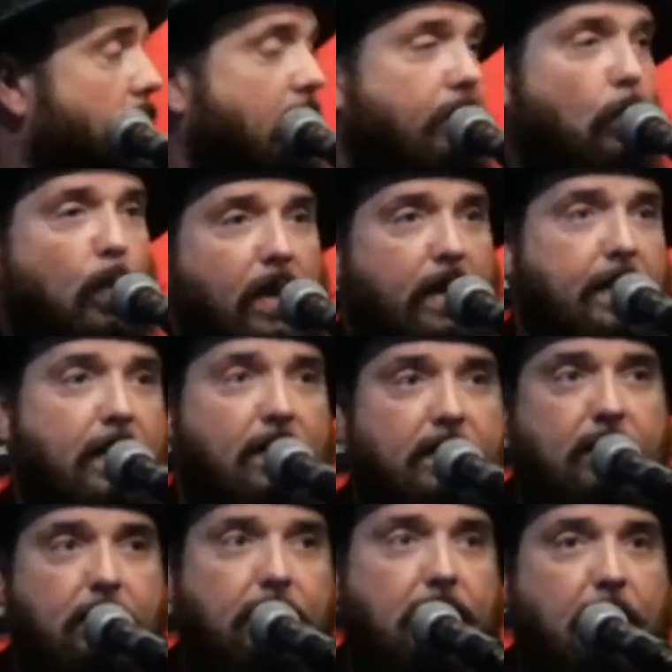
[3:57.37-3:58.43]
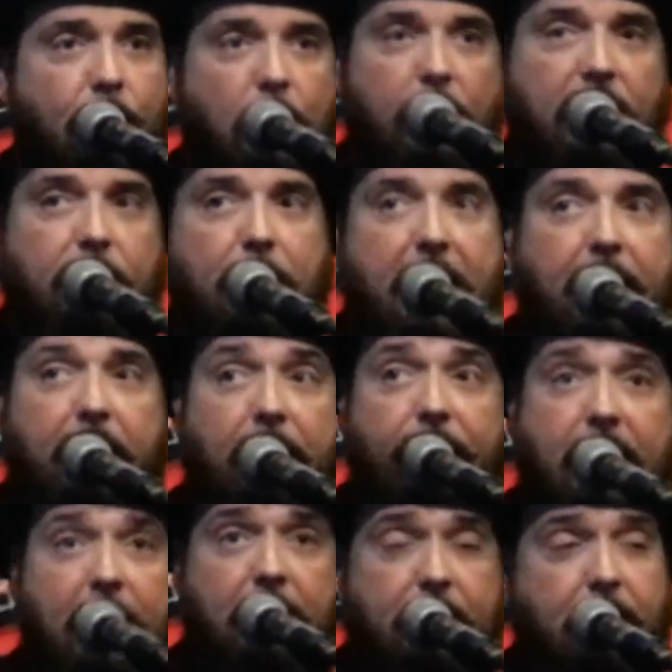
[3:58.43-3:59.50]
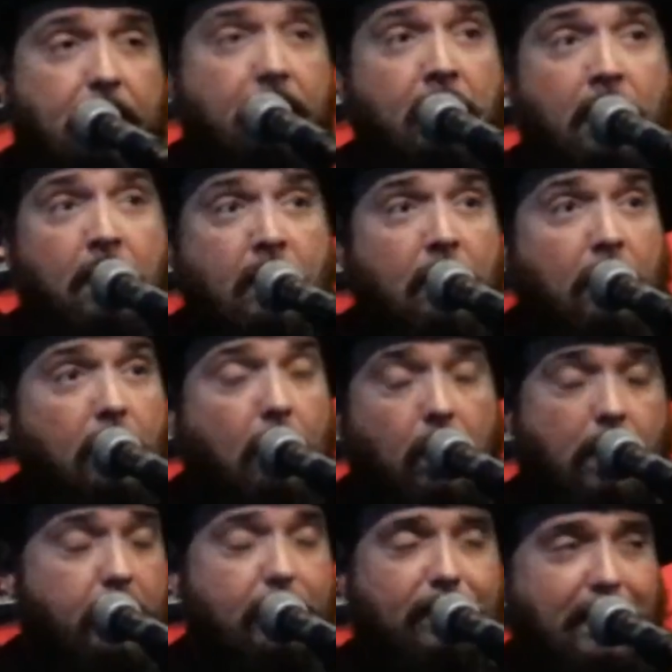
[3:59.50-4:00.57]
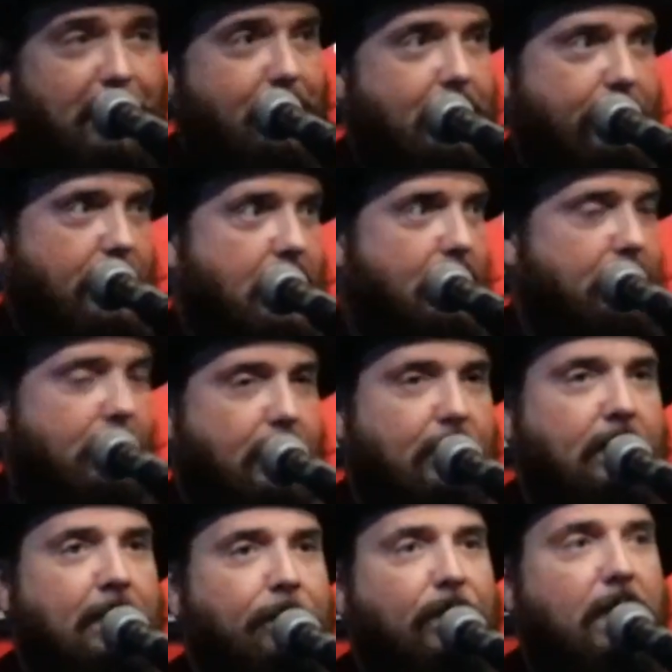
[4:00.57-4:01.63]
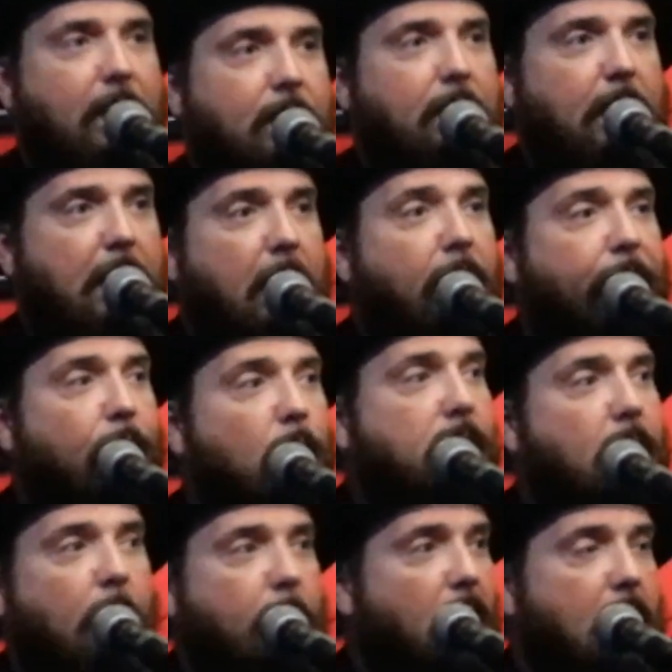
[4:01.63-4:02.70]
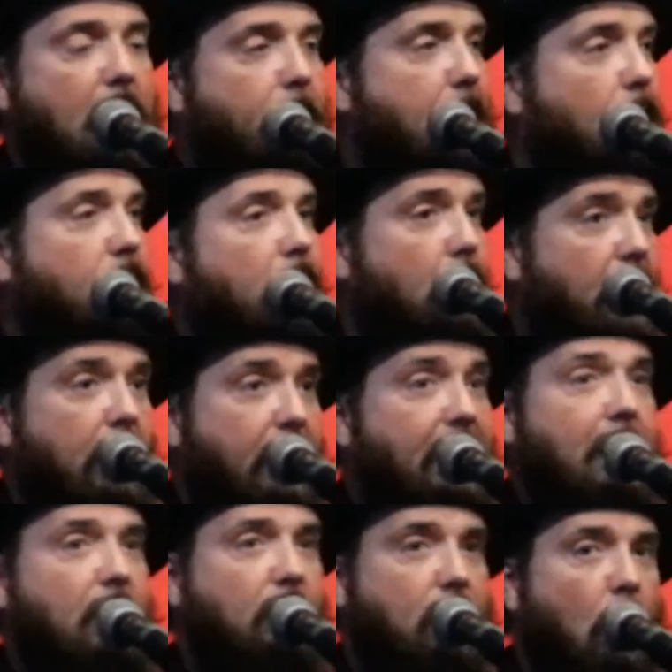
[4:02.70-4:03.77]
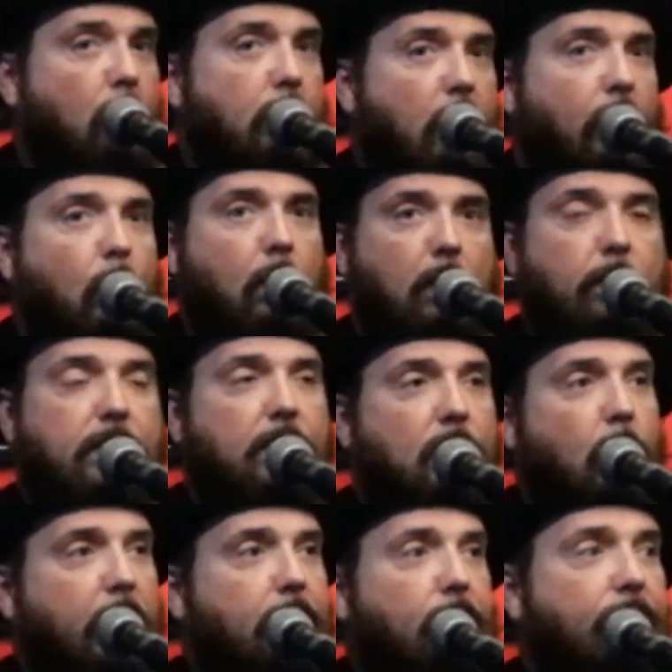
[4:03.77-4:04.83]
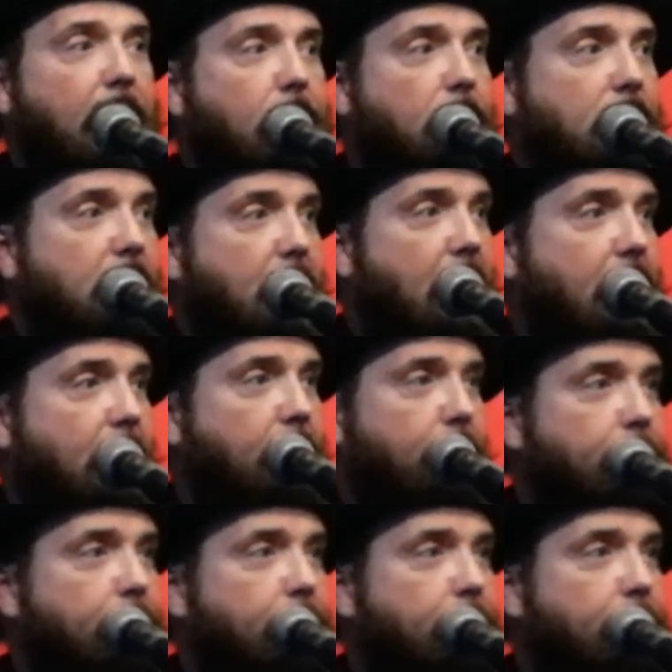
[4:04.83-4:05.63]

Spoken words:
that Willie Nelson had broke his back in Afghanistan. Or in Air Force. But a lot of people, don't know that we're losing 22 veterans a day.